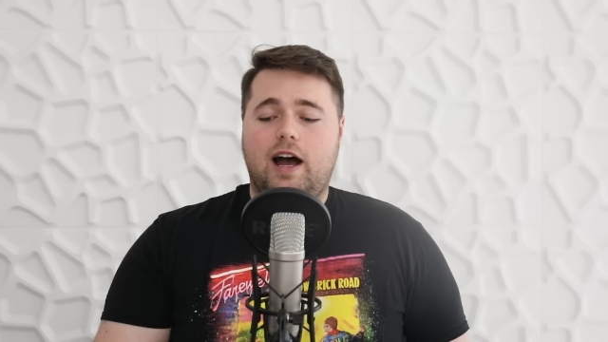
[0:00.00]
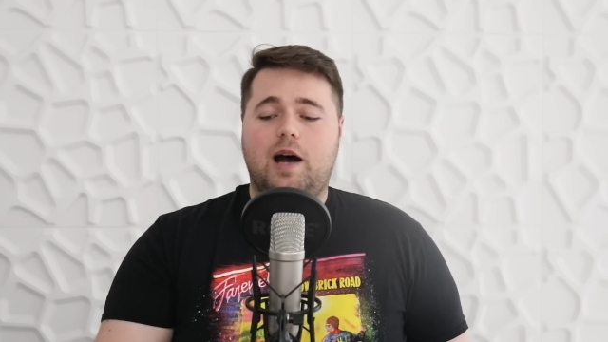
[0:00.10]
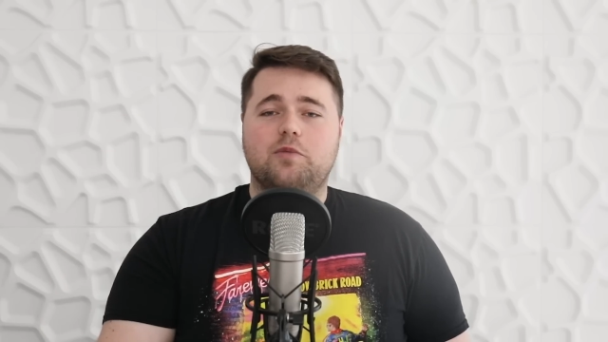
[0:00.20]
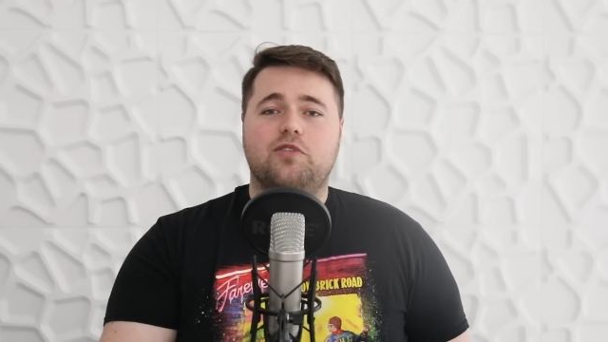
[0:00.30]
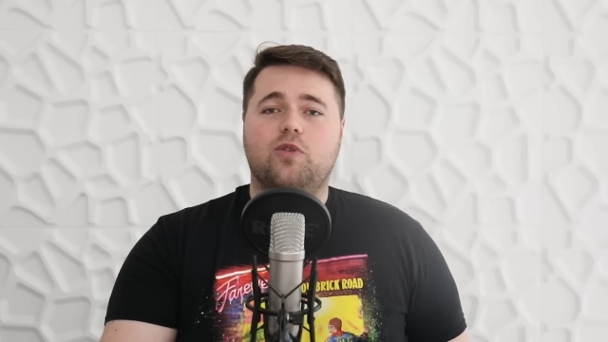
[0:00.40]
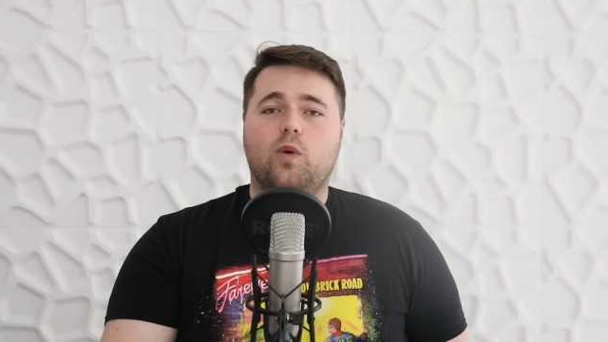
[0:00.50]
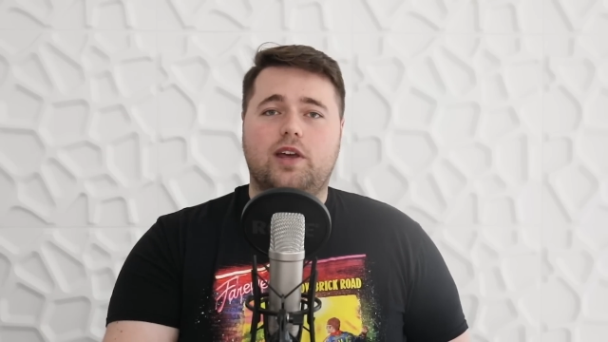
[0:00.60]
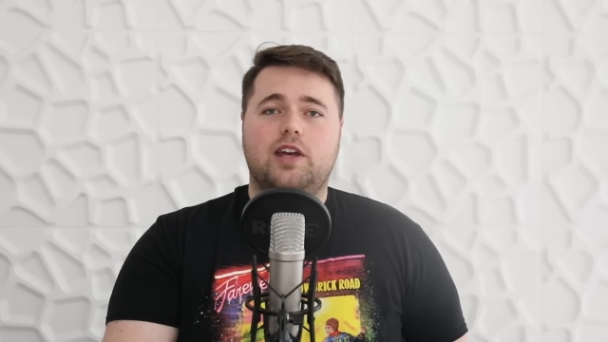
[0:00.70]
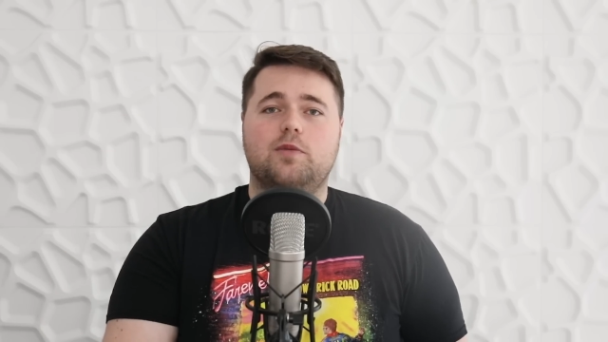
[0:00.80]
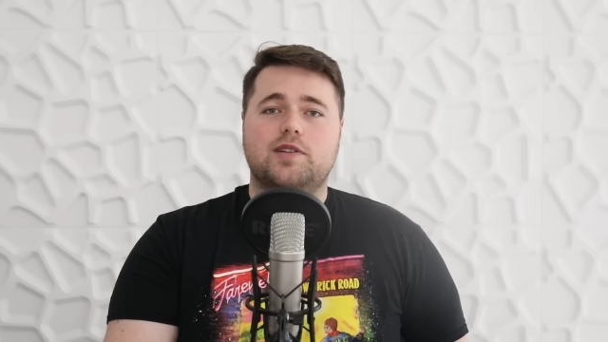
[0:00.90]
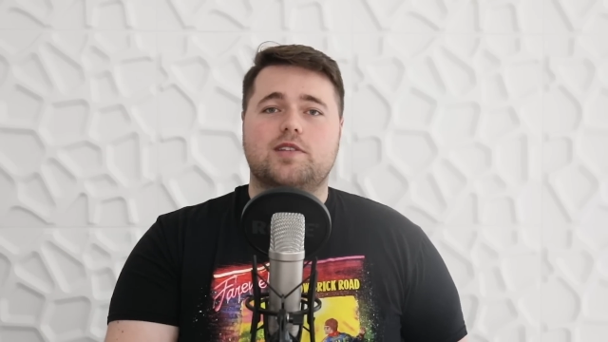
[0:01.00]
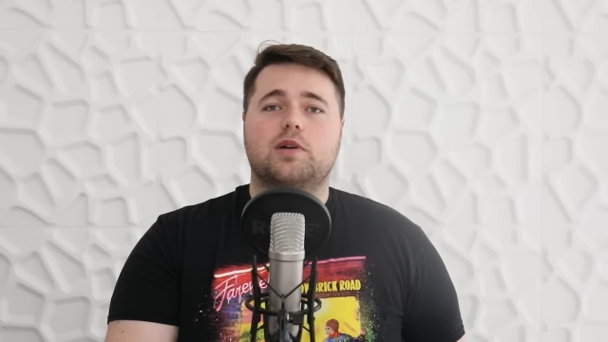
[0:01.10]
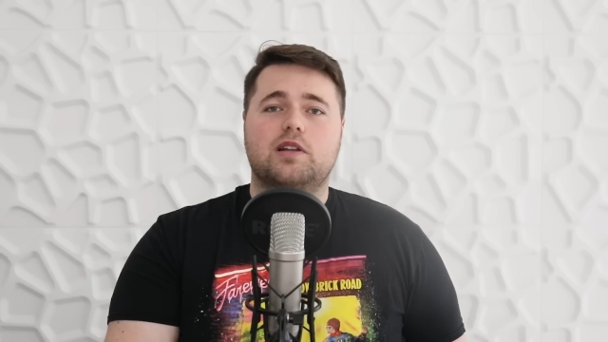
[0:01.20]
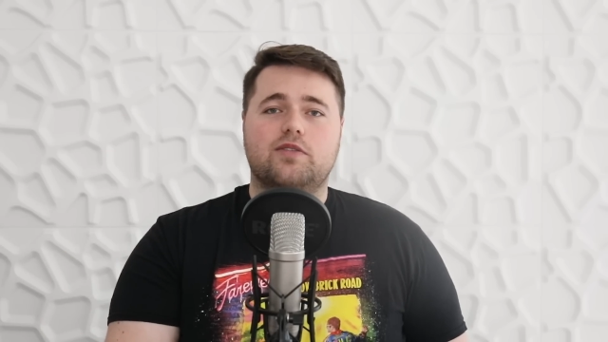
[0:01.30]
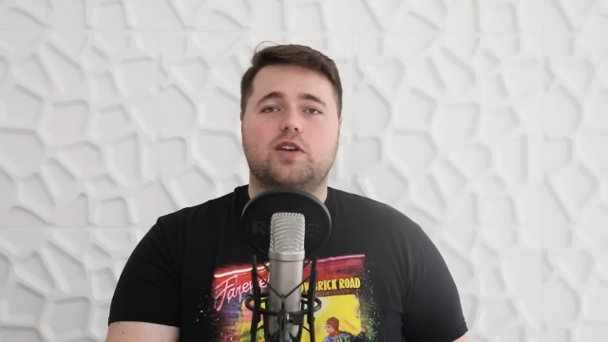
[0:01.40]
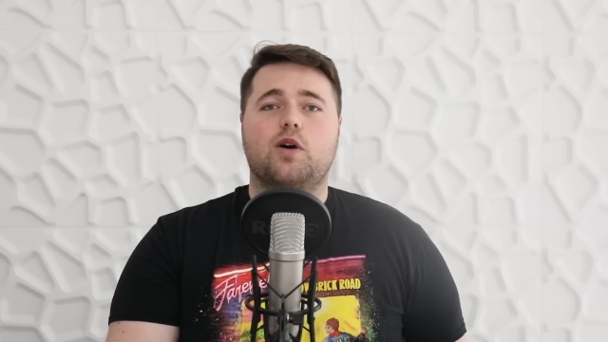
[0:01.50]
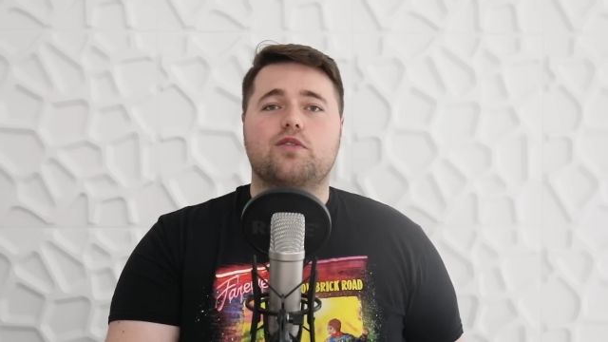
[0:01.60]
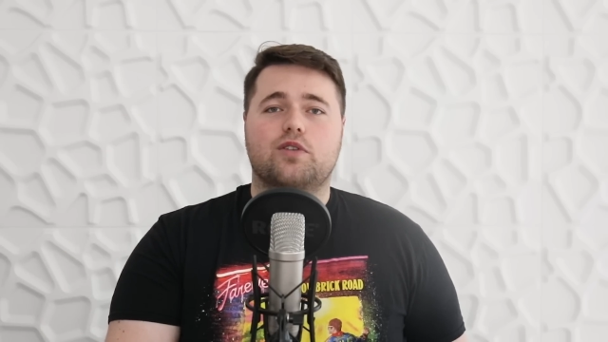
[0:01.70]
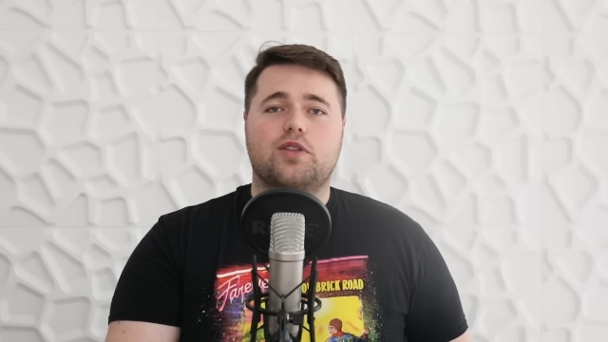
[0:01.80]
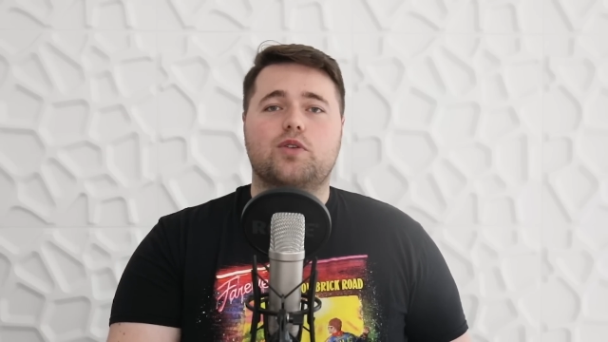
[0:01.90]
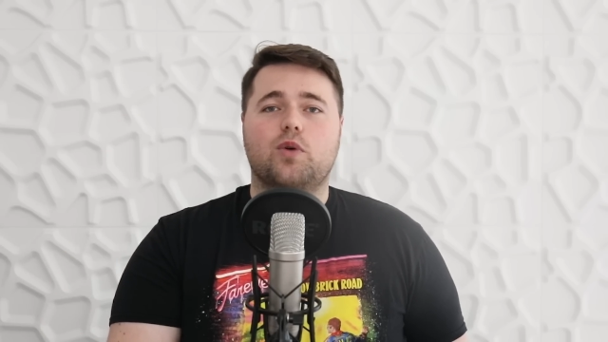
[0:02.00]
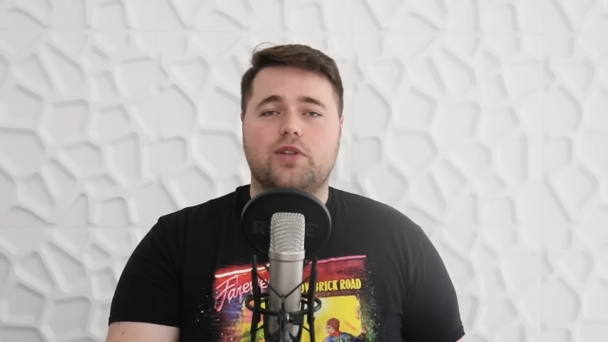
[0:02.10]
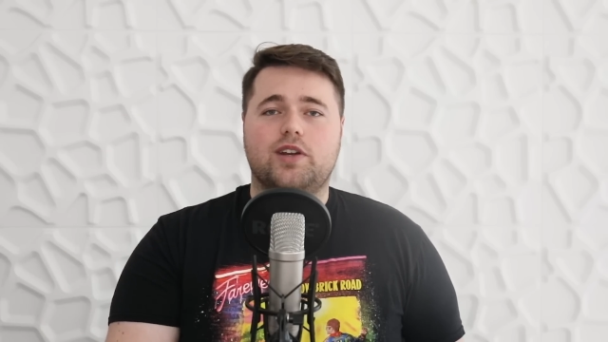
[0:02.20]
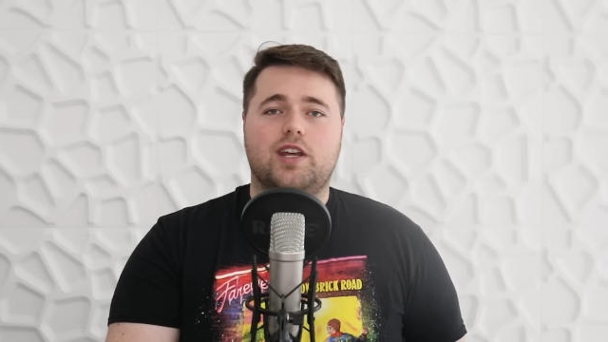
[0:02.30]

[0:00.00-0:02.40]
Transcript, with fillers: Um, for Kiwis who are living over in the Northern